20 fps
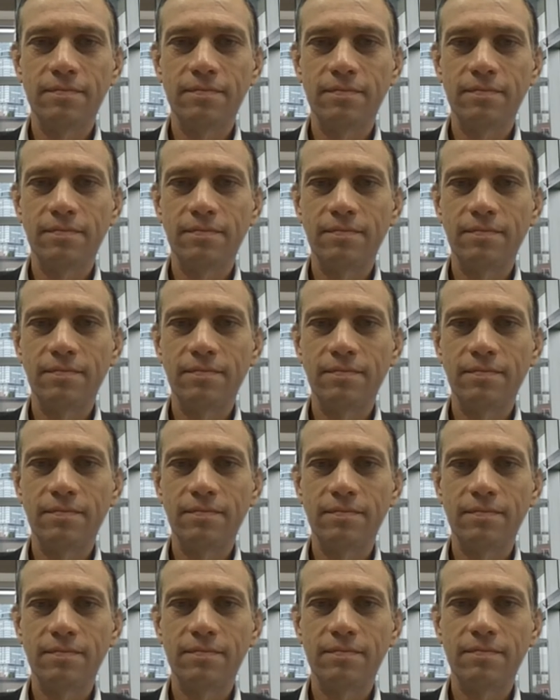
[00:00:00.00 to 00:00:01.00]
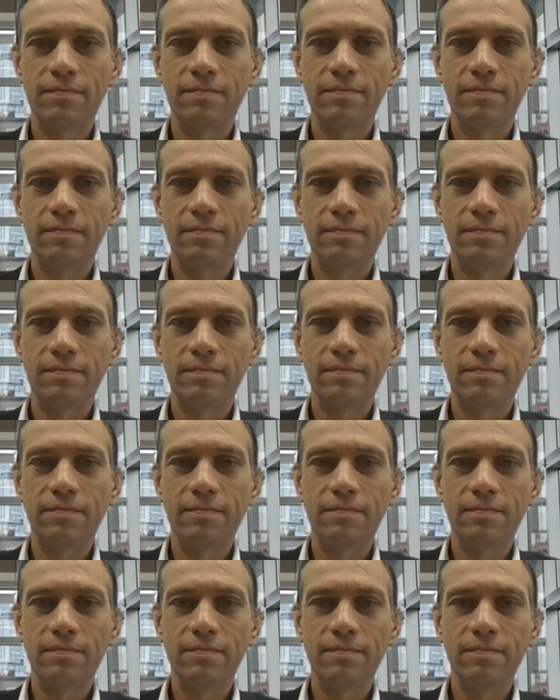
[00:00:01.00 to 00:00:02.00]

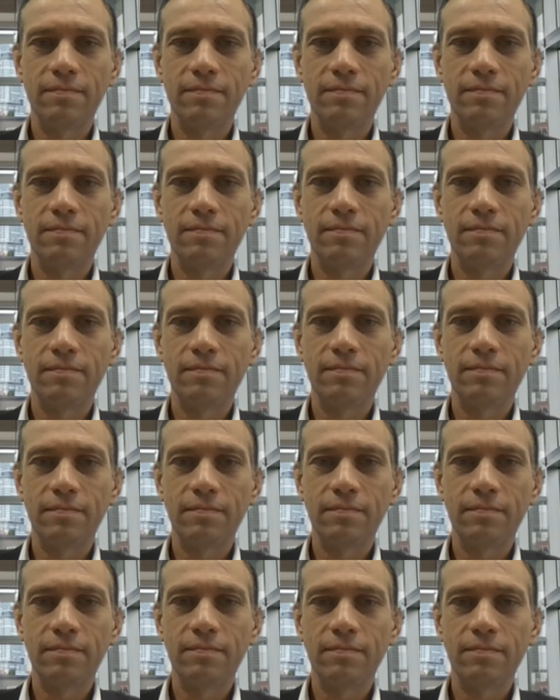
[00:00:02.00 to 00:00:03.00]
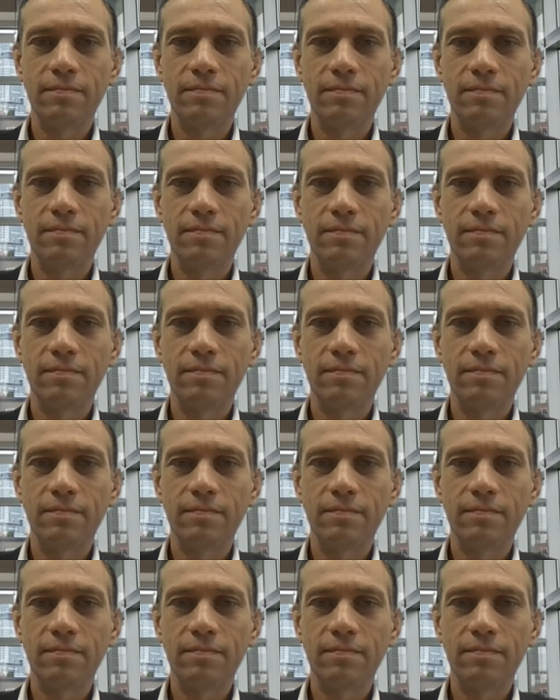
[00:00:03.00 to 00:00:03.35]
(silent)